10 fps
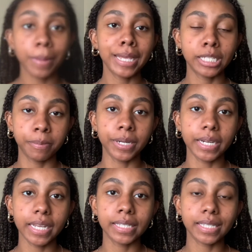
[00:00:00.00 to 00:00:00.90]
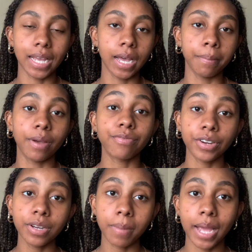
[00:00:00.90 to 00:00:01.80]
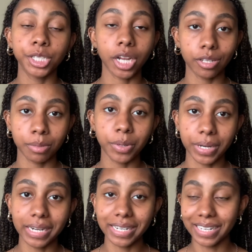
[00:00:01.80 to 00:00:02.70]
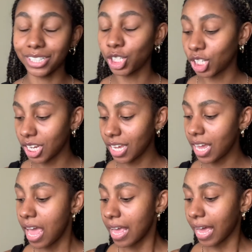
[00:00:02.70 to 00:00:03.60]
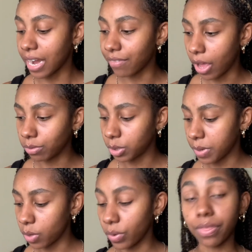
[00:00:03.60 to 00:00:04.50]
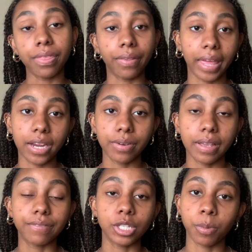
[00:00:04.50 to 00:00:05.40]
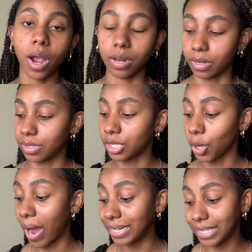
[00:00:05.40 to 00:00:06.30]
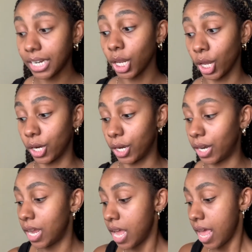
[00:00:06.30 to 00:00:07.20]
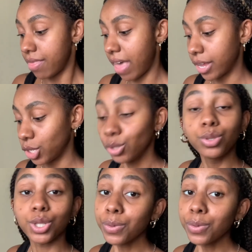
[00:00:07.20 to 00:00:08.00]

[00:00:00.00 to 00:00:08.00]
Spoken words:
experience, a friend of mine, shout out to Miranda, she kind of helped me with the layering of these products. So I did learn that you do